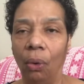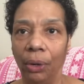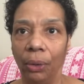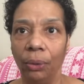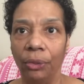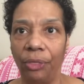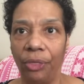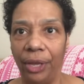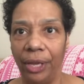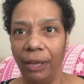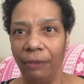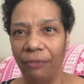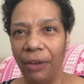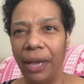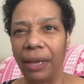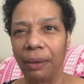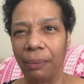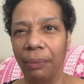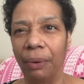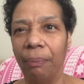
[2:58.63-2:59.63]
oil thing if
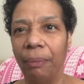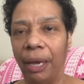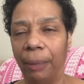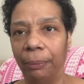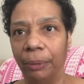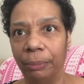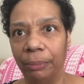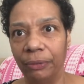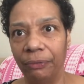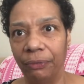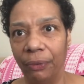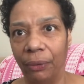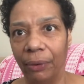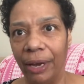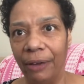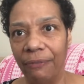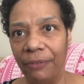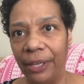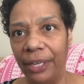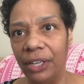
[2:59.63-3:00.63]
I can remember before
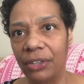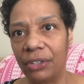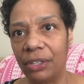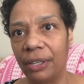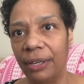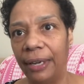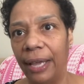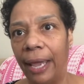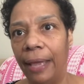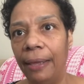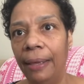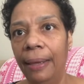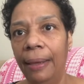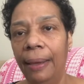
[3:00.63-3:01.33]
I finish today.